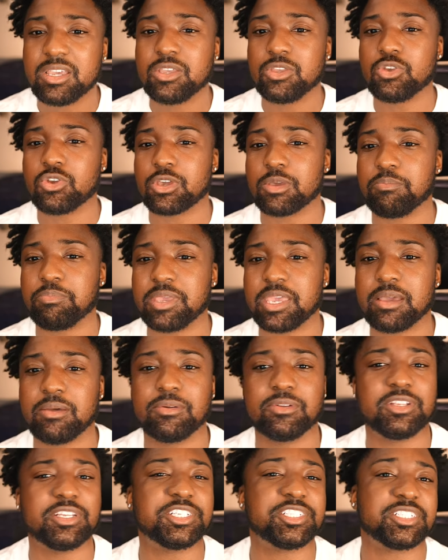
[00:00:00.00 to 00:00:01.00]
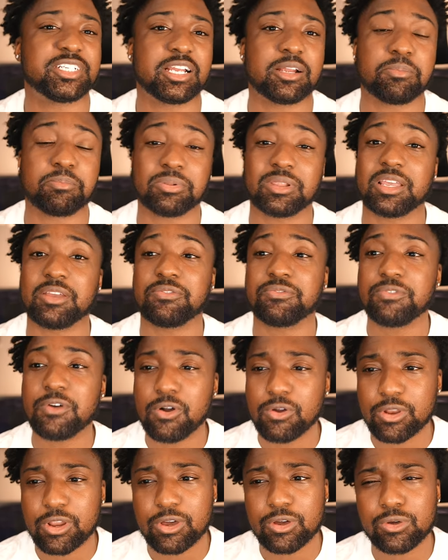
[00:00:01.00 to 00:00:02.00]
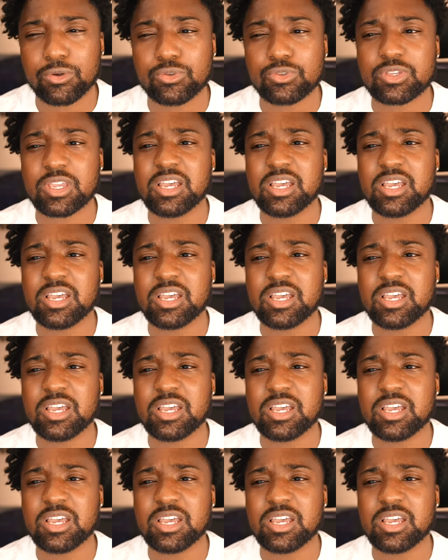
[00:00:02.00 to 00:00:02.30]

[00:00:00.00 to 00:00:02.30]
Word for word: you could be able to share play photos.